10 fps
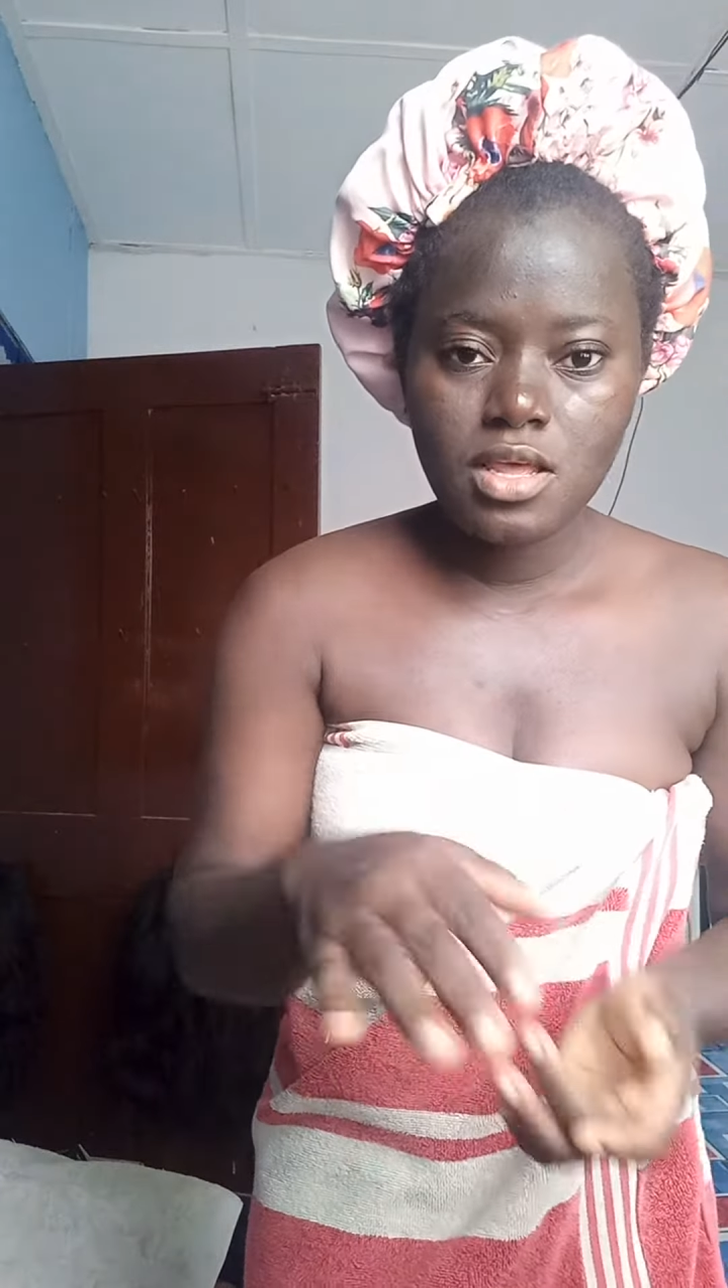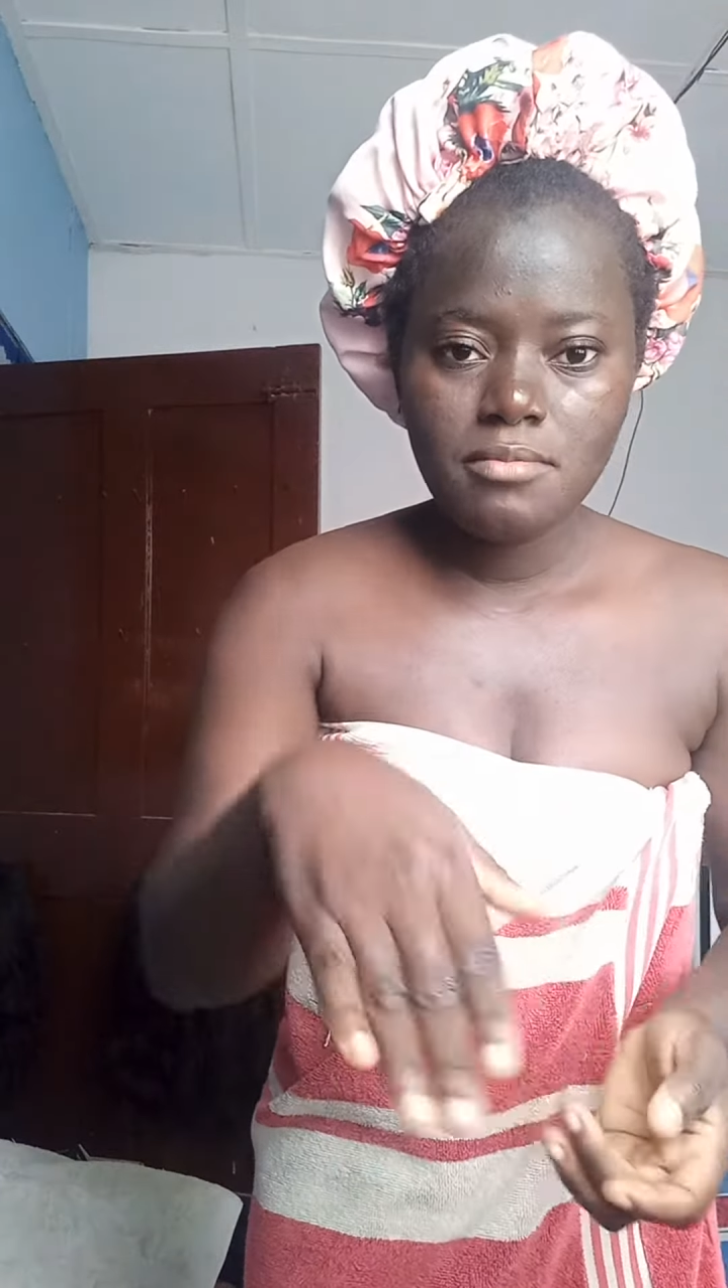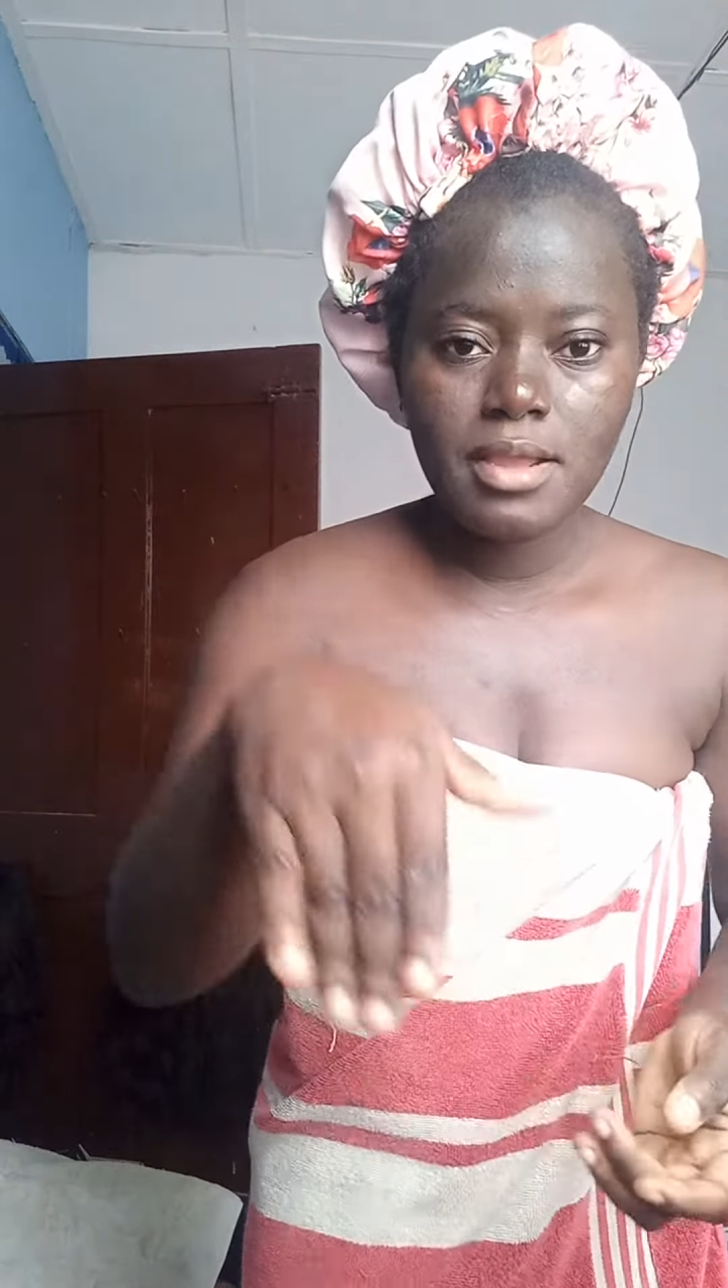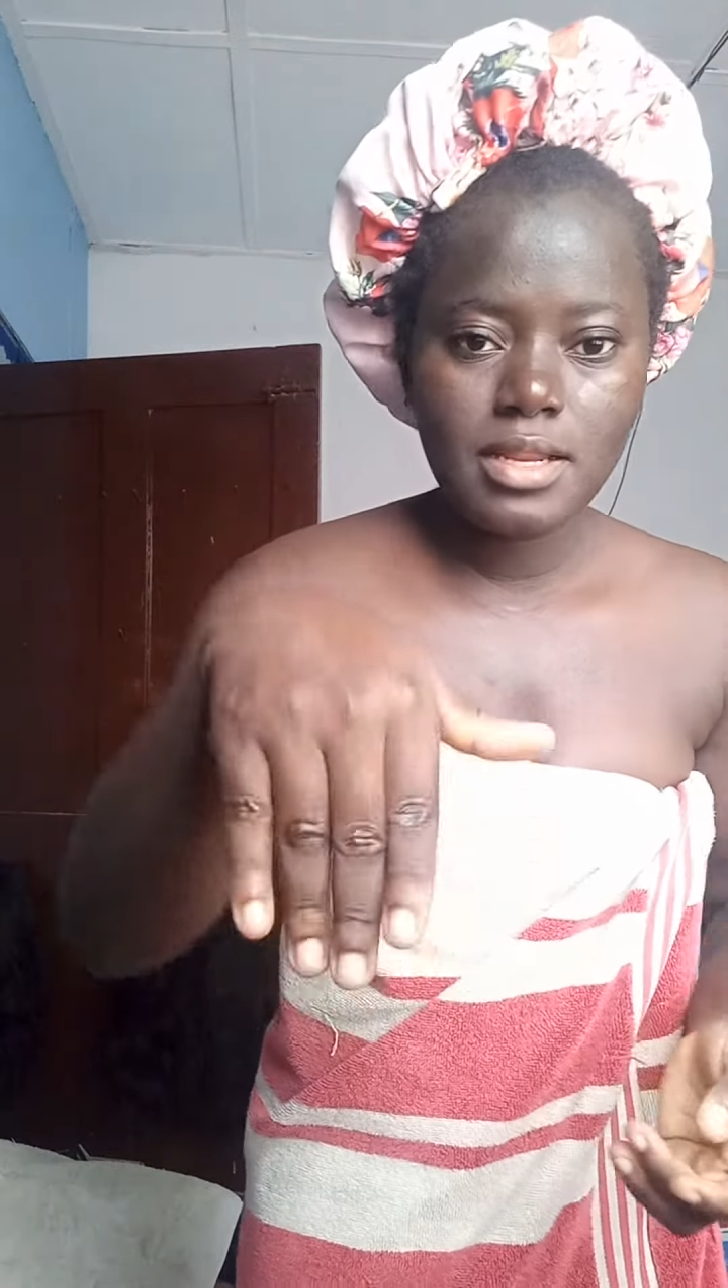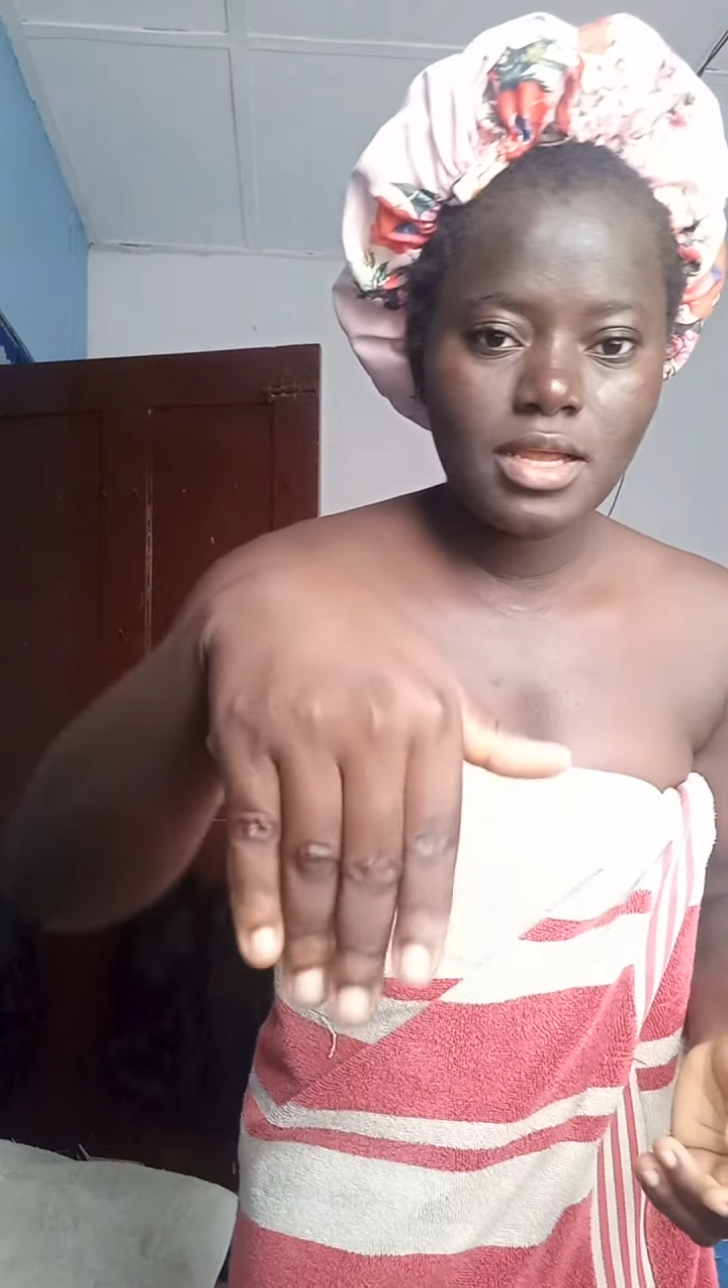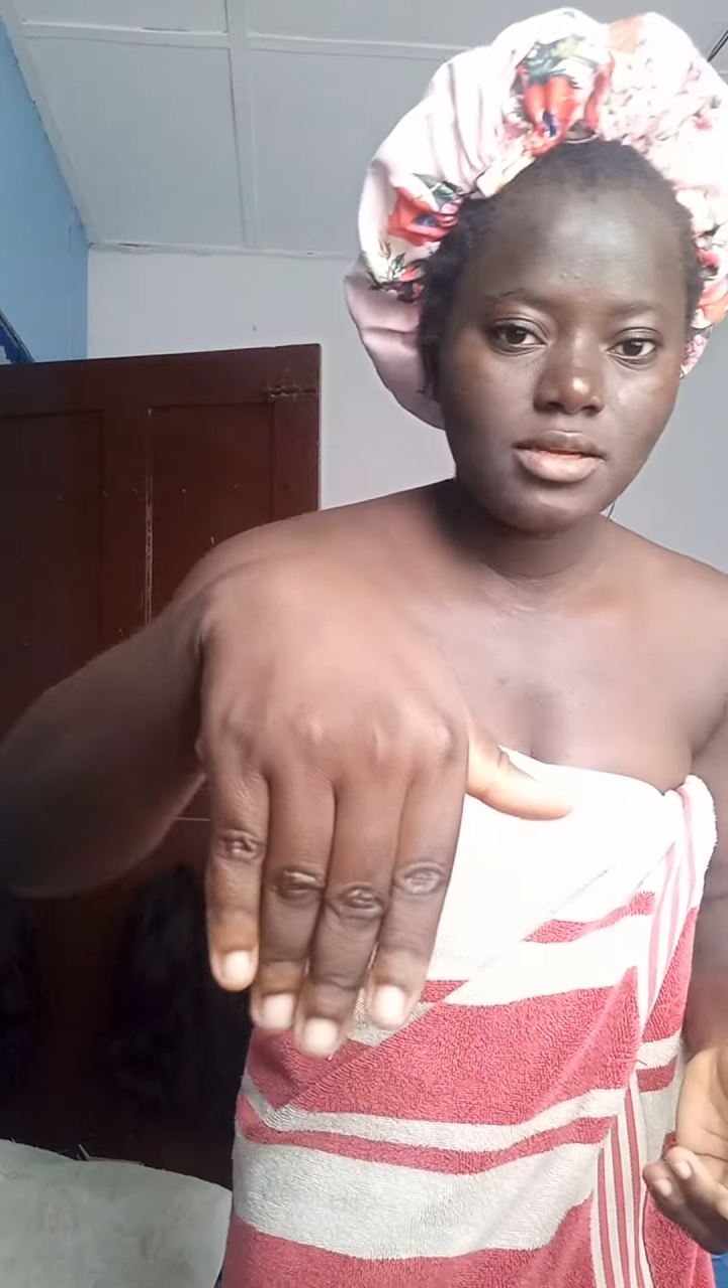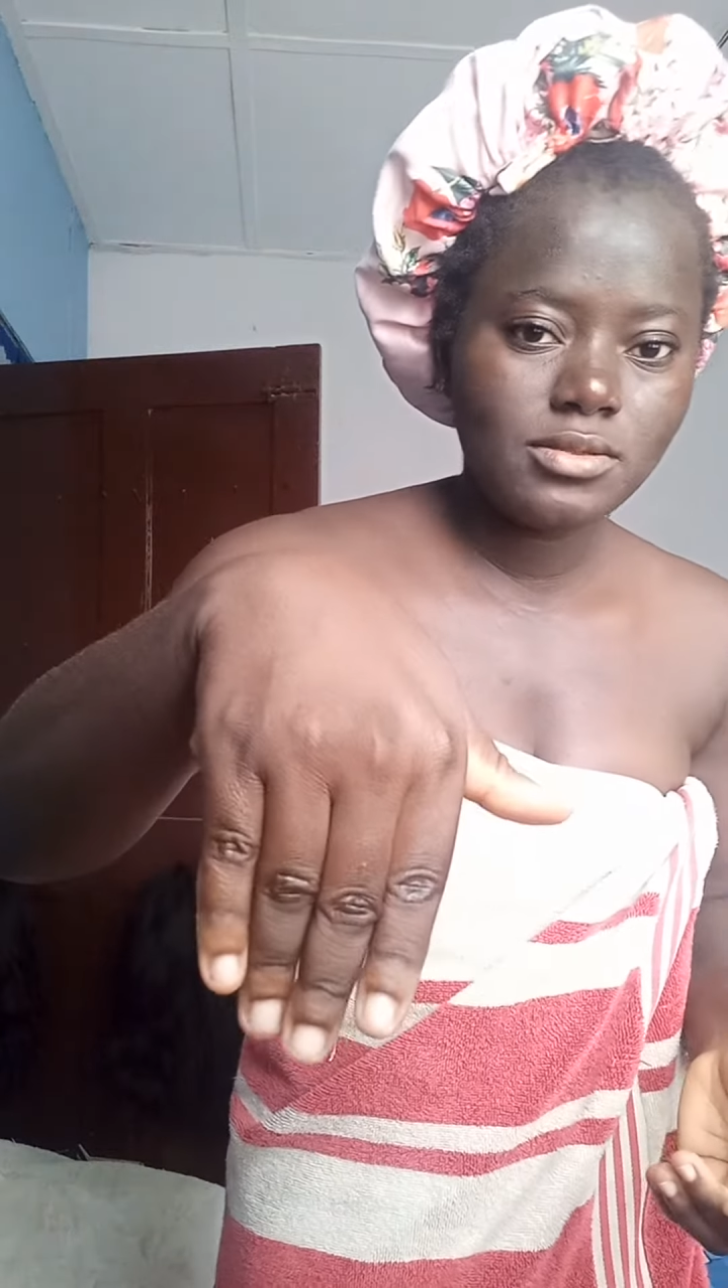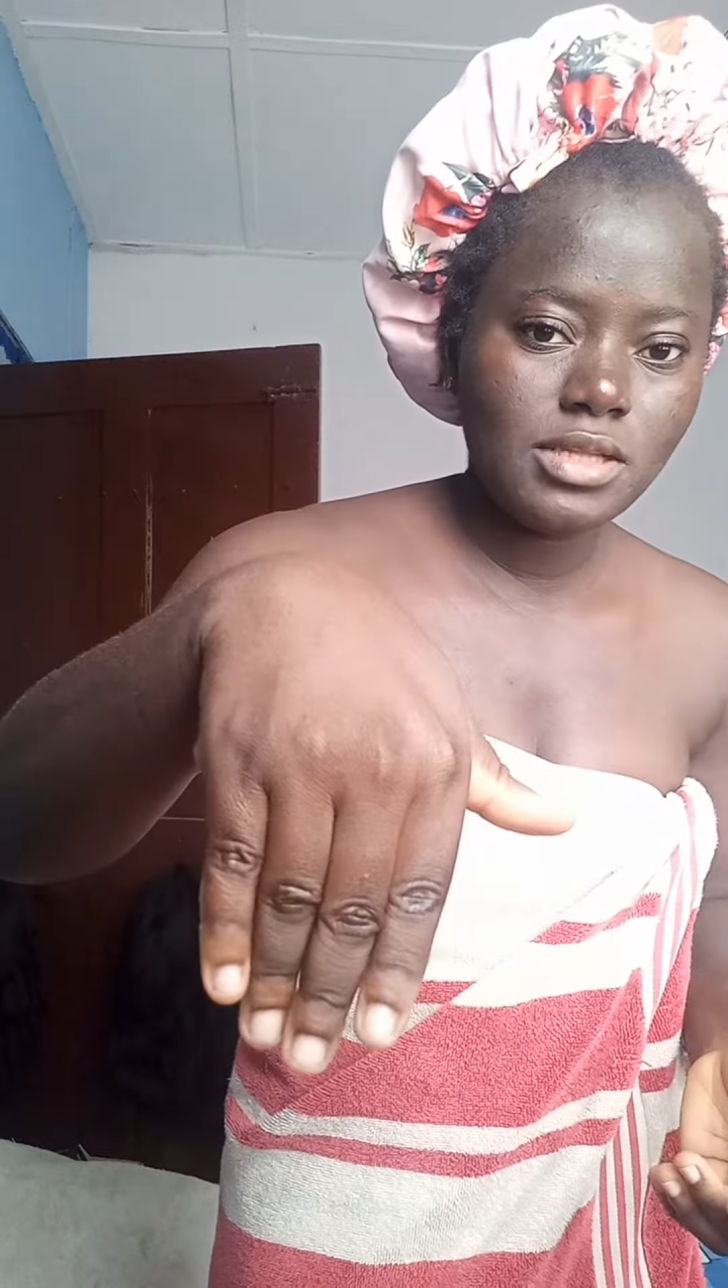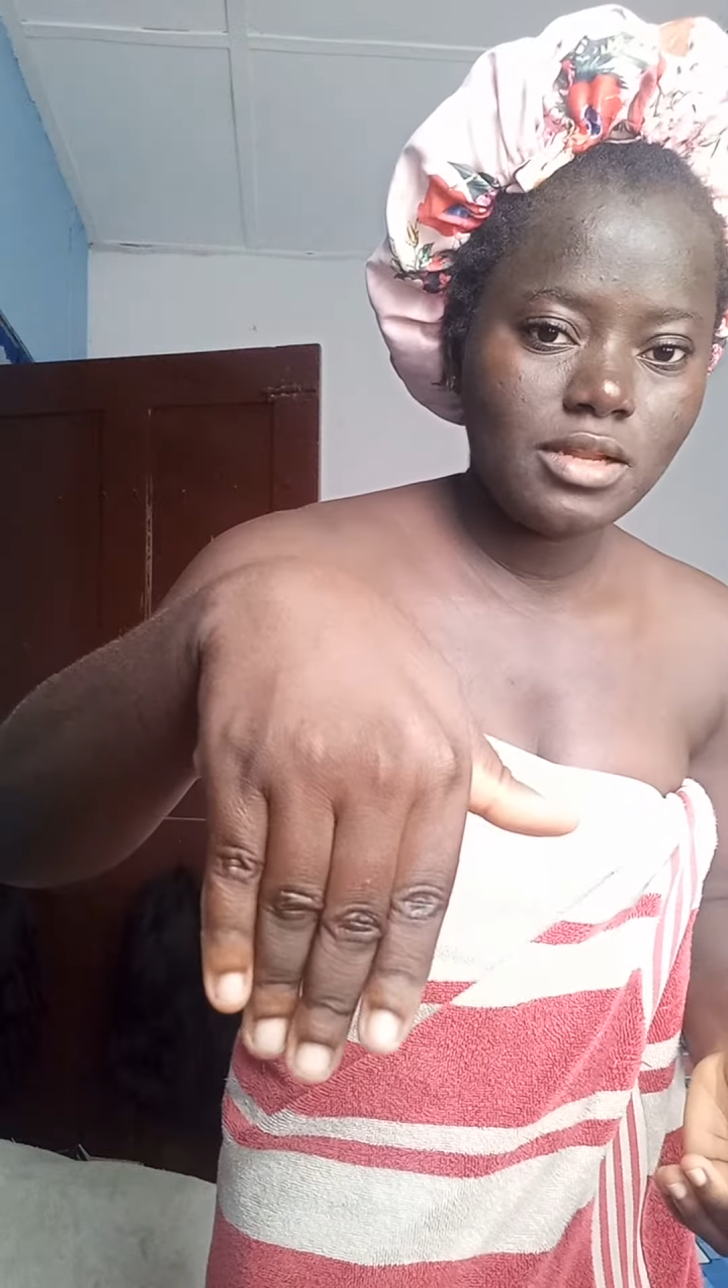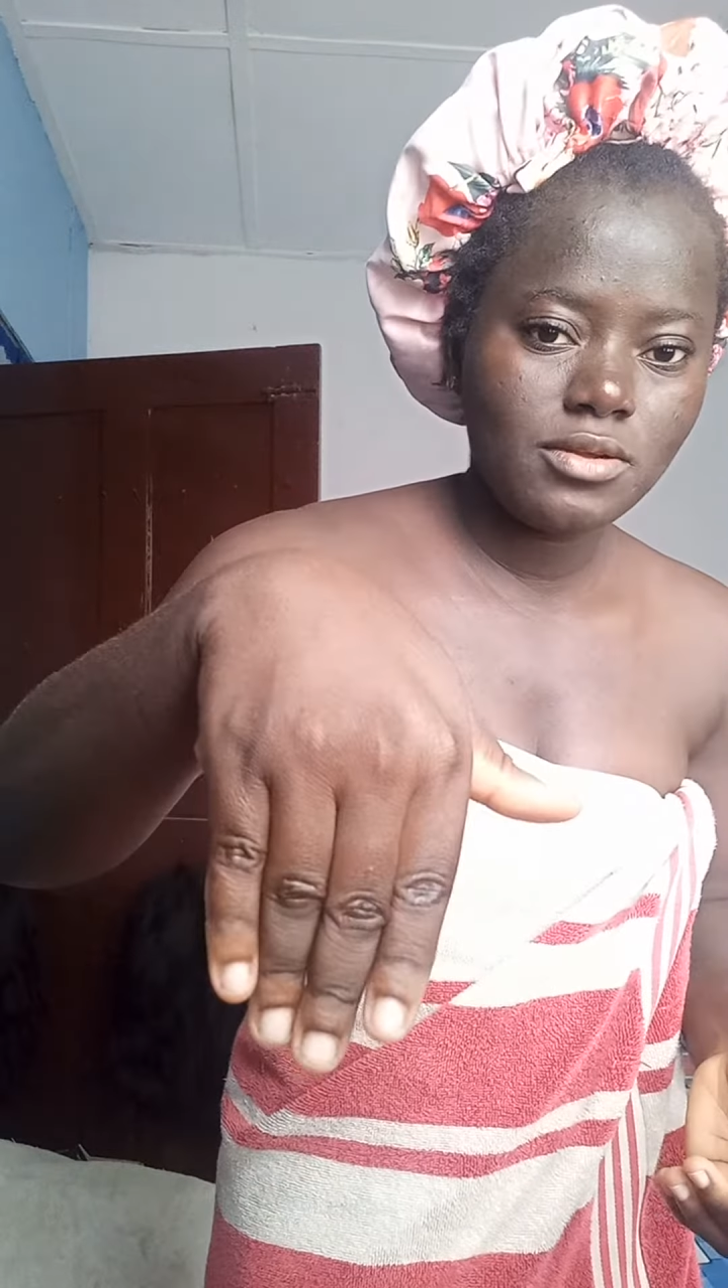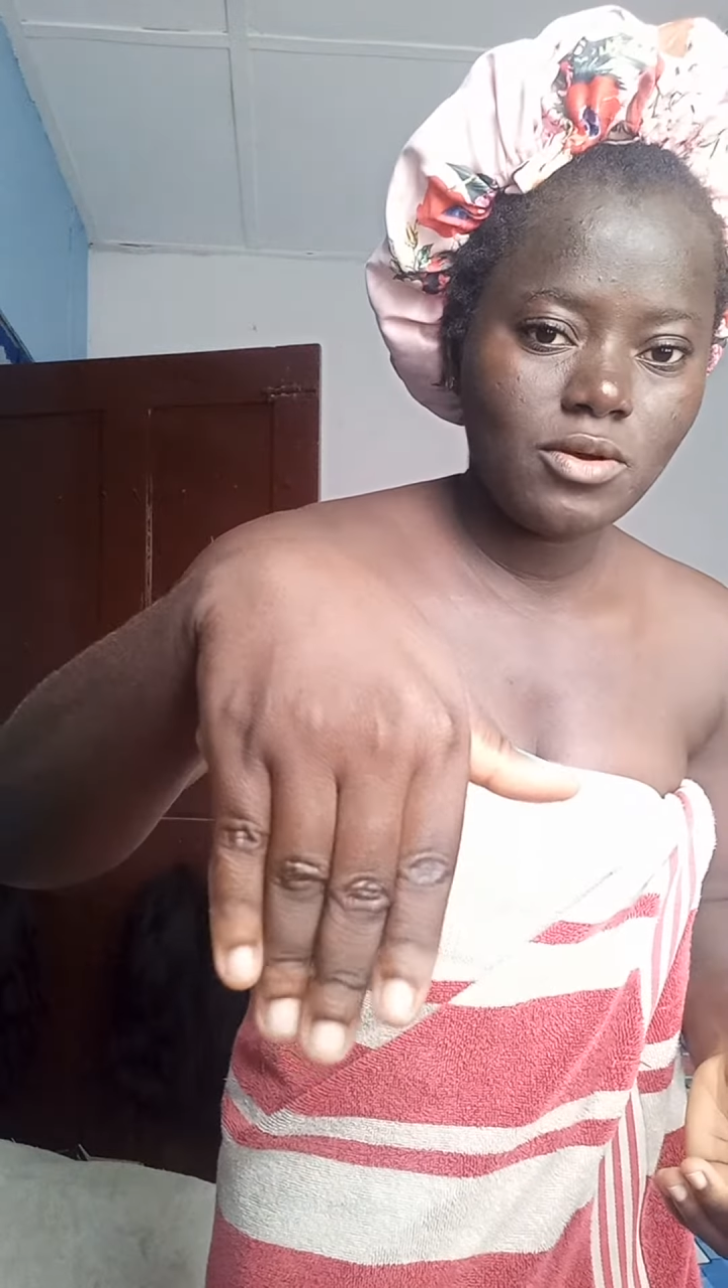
my knuckles are not